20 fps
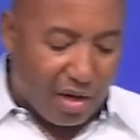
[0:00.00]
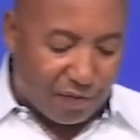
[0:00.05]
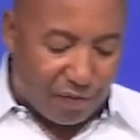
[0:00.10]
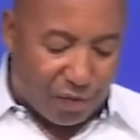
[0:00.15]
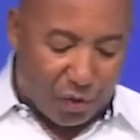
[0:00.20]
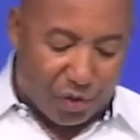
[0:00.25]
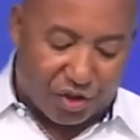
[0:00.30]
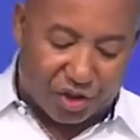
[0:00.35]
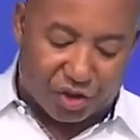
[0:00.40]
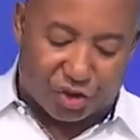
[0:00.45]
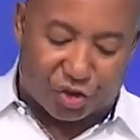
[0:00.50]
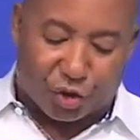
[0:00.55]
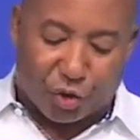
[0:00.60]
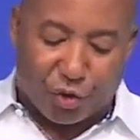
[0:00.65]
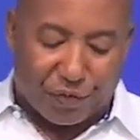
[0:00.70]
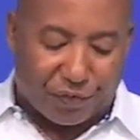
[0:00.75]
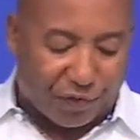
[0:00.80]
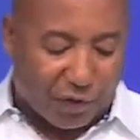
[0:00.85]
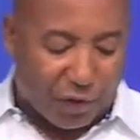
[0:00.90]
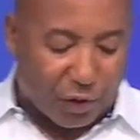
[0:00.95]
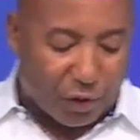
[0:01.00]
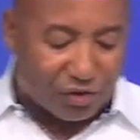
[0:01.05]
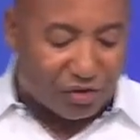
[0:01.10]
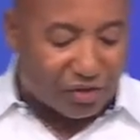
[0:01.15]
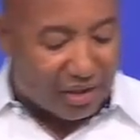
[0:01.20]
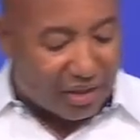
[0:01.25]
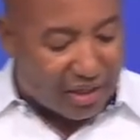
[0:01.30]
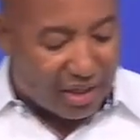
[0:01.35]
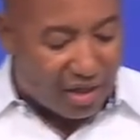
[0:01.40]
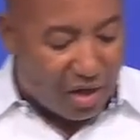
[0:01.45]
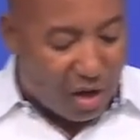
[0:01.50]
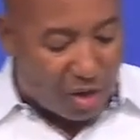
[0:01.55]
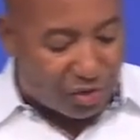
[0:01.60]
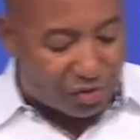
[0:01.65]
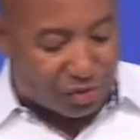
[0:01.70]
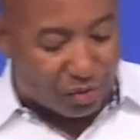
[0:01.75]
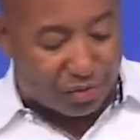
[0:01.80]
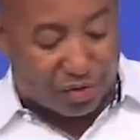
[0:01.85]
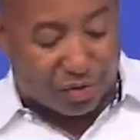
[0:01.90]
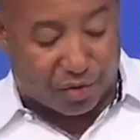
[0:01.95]
For the Jew first and then
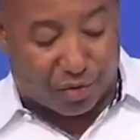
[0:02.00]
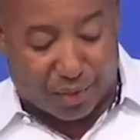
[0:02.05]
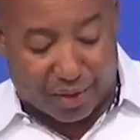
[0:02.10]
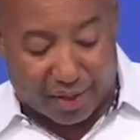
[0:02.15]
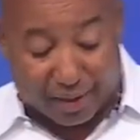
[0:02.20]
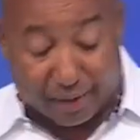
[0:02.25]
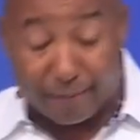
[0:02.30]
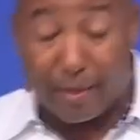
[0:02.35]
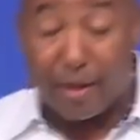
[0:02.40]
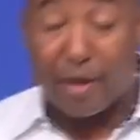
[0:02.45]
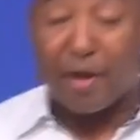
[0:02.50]
also the Greek.